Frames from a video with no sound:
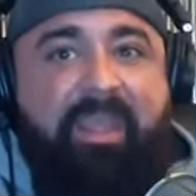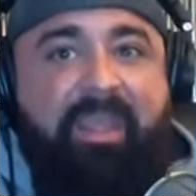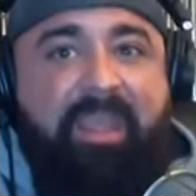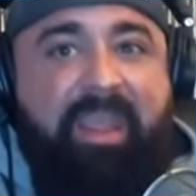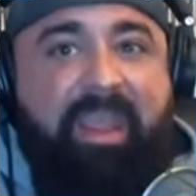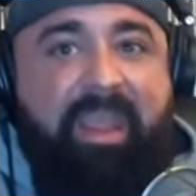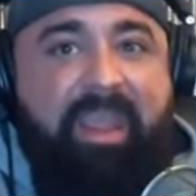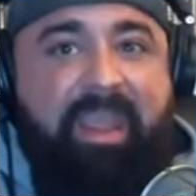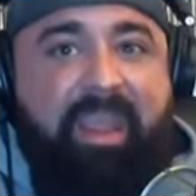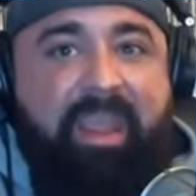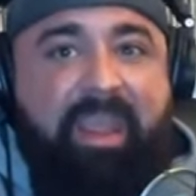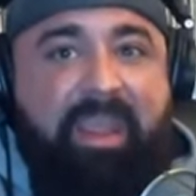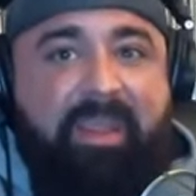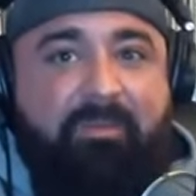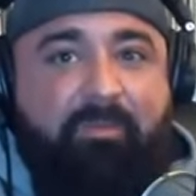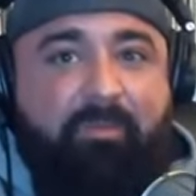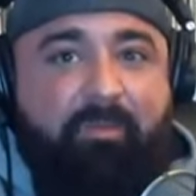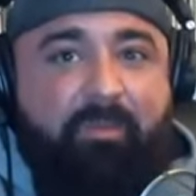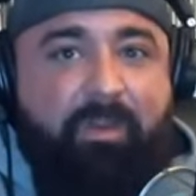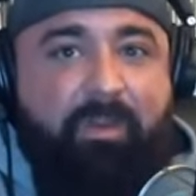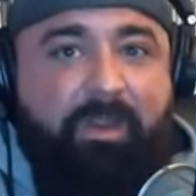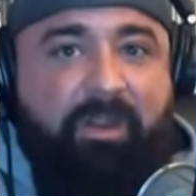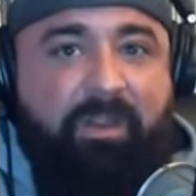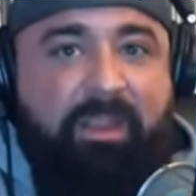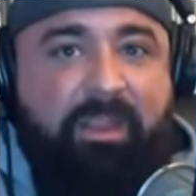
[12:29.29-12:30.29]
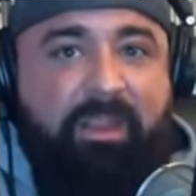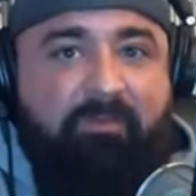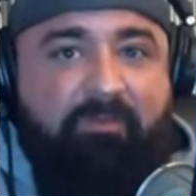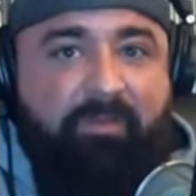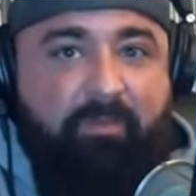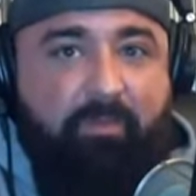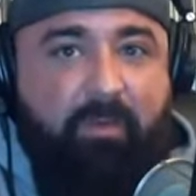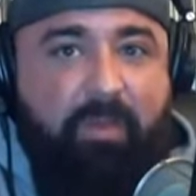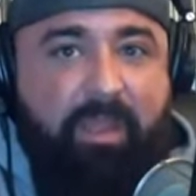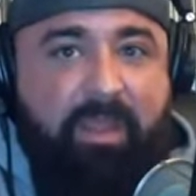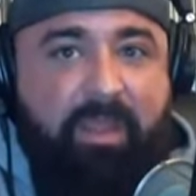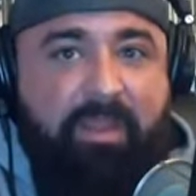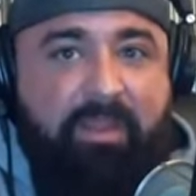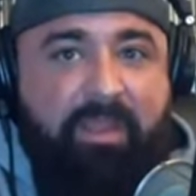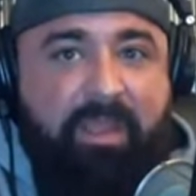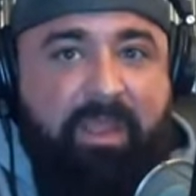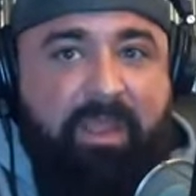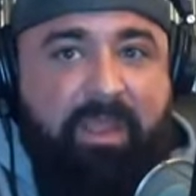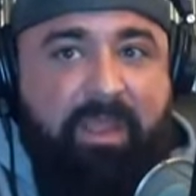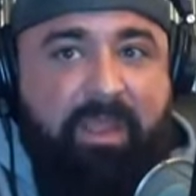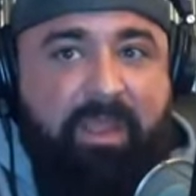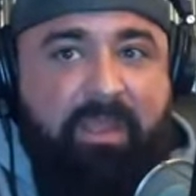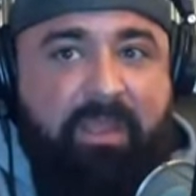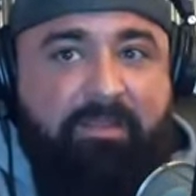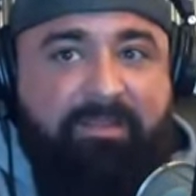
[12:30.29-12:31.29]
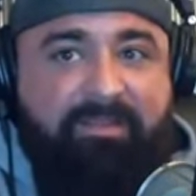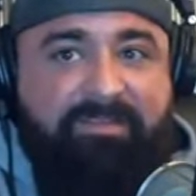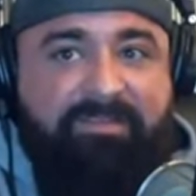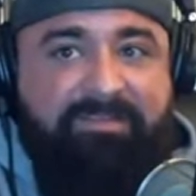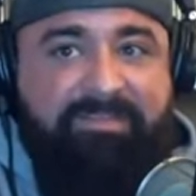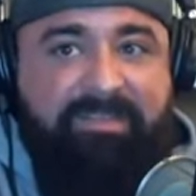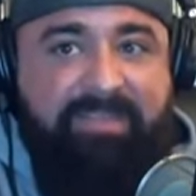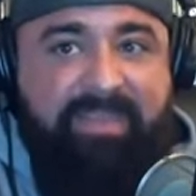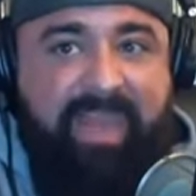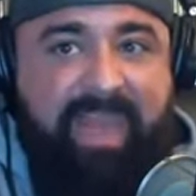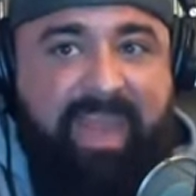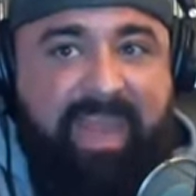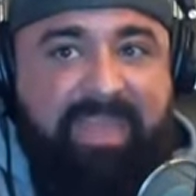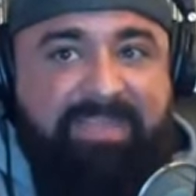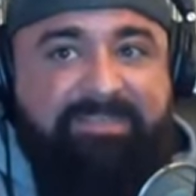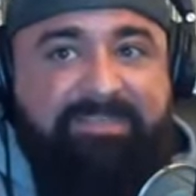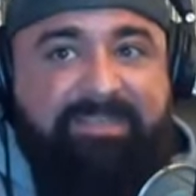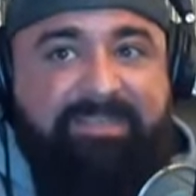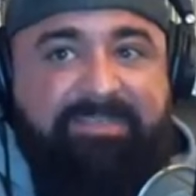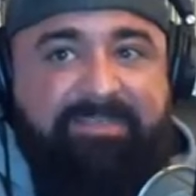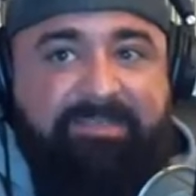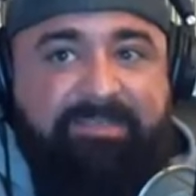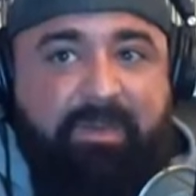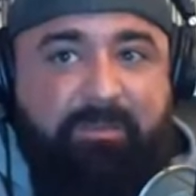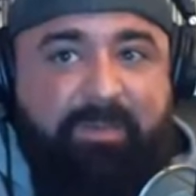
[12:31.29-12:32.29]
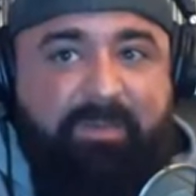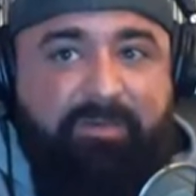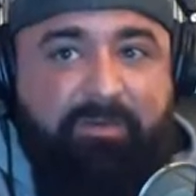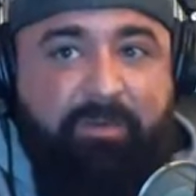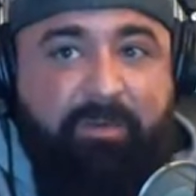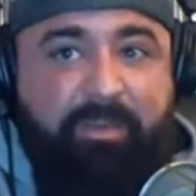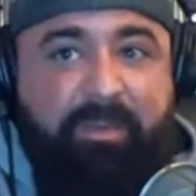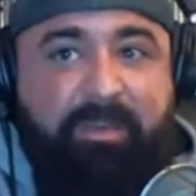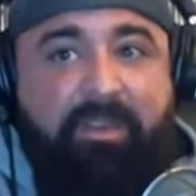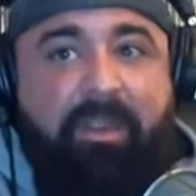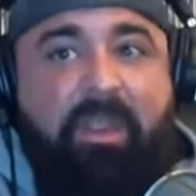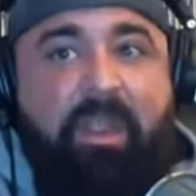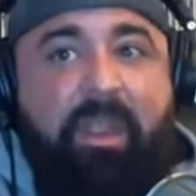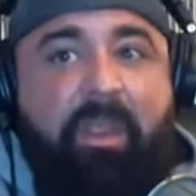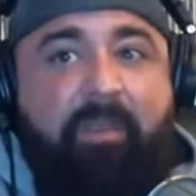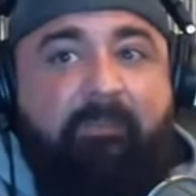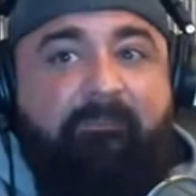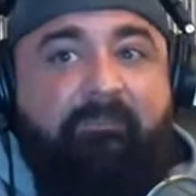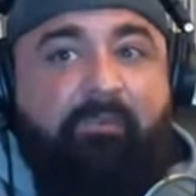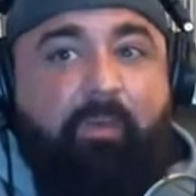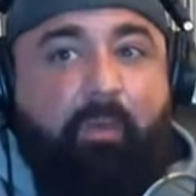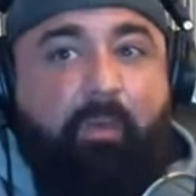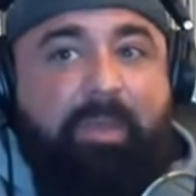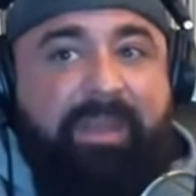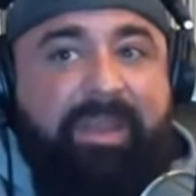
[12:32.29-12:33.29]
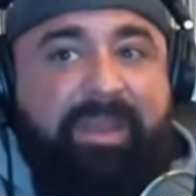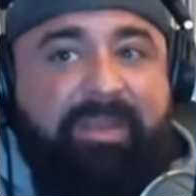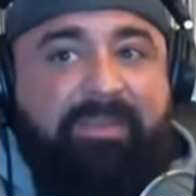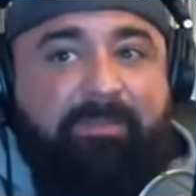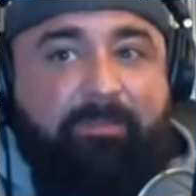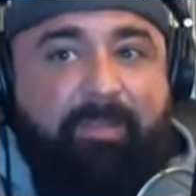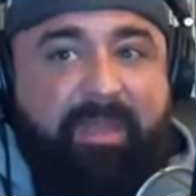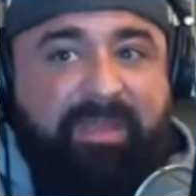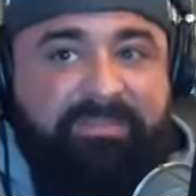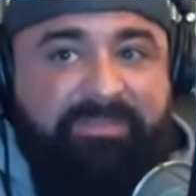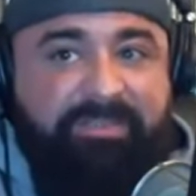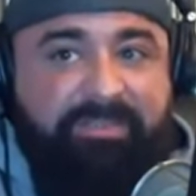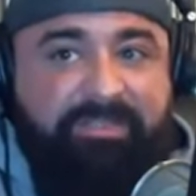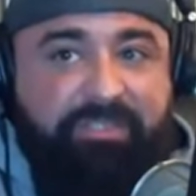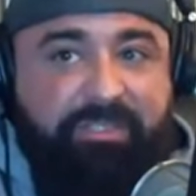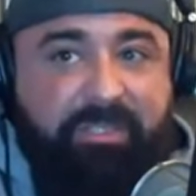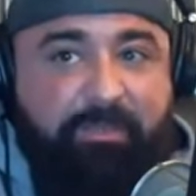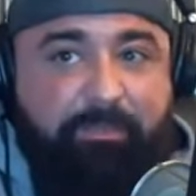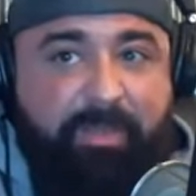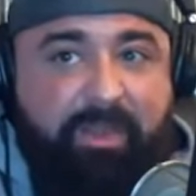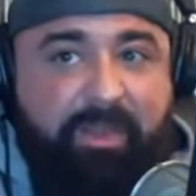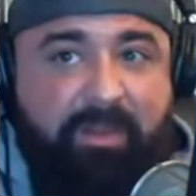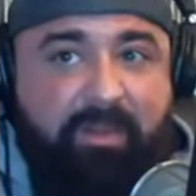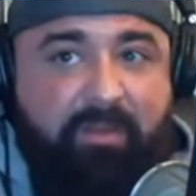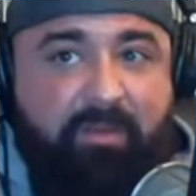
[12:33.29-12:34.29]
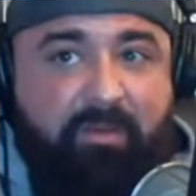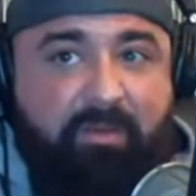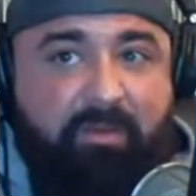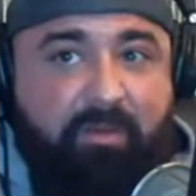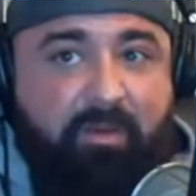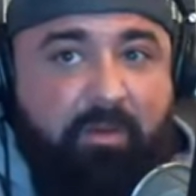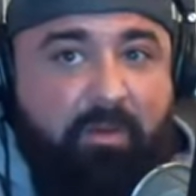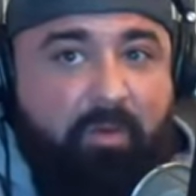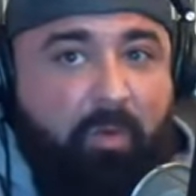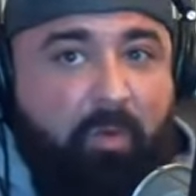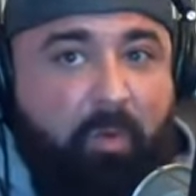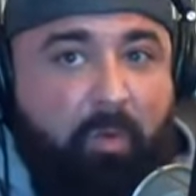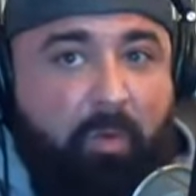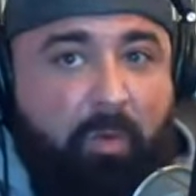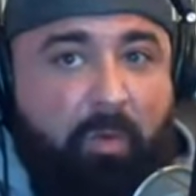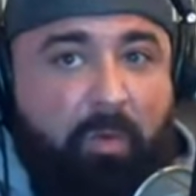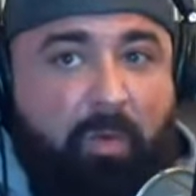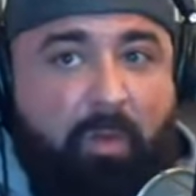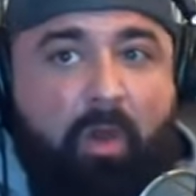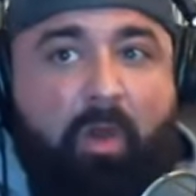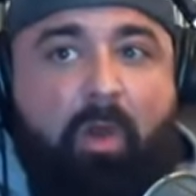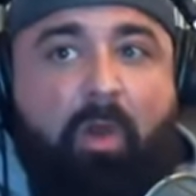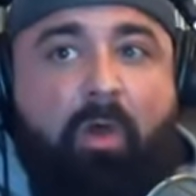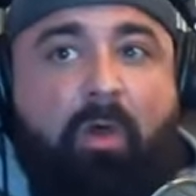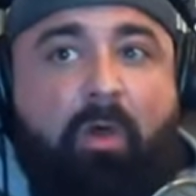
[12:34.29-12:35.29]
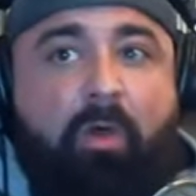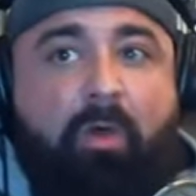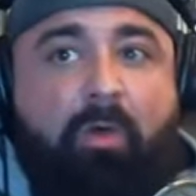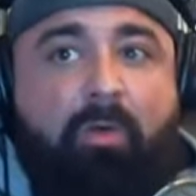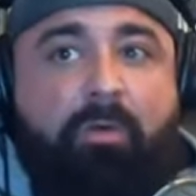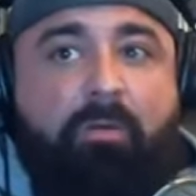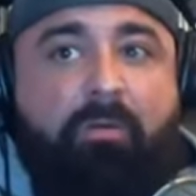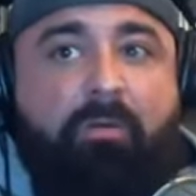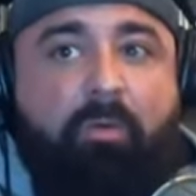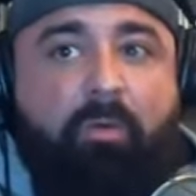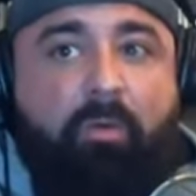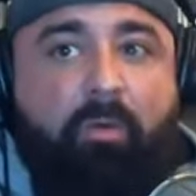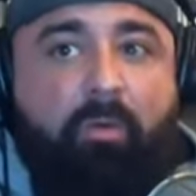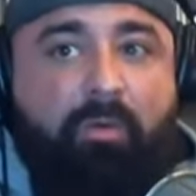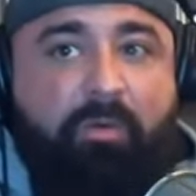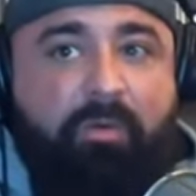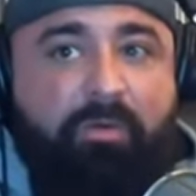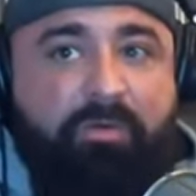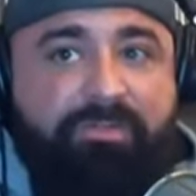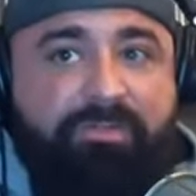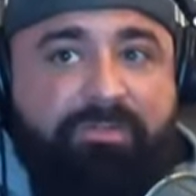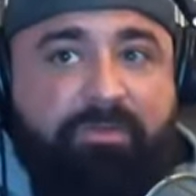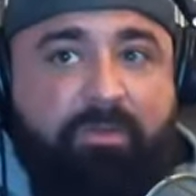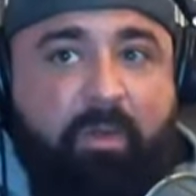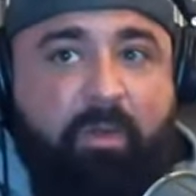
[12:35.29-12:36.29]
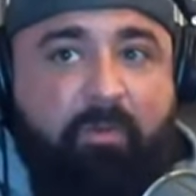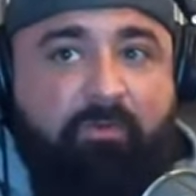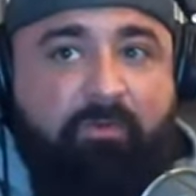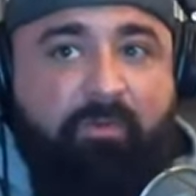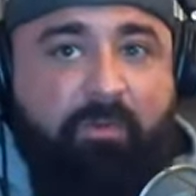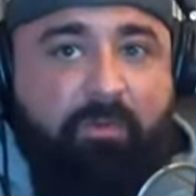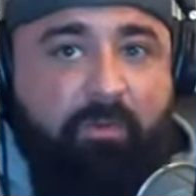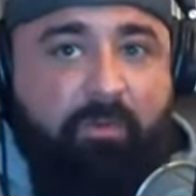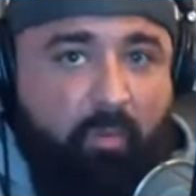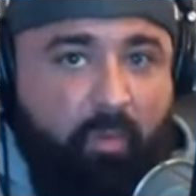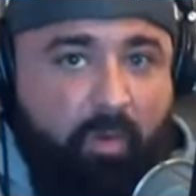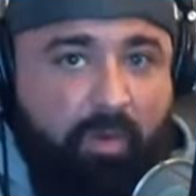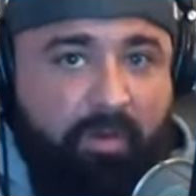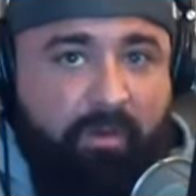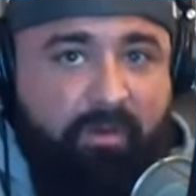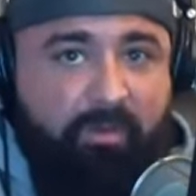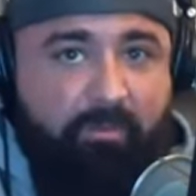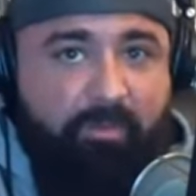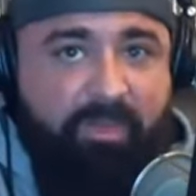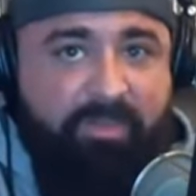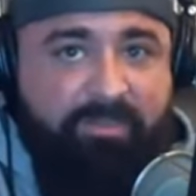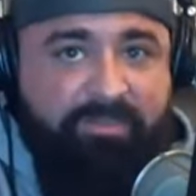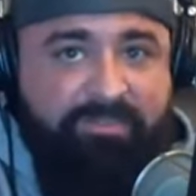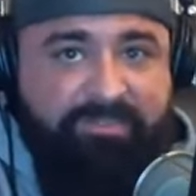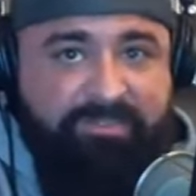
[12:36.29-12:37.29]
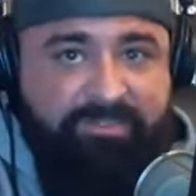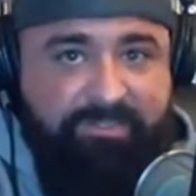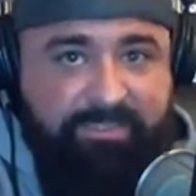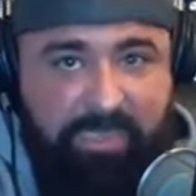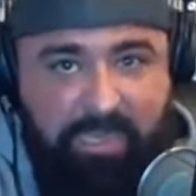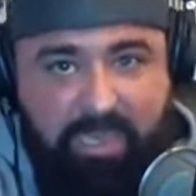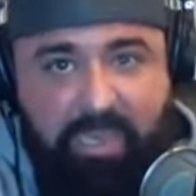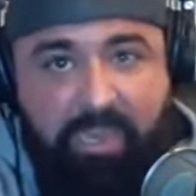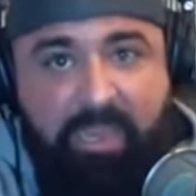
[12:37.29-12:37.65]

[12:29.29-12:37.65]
And we're going to give away, Anson is going to be doing free domestic shipping on all orders over $100.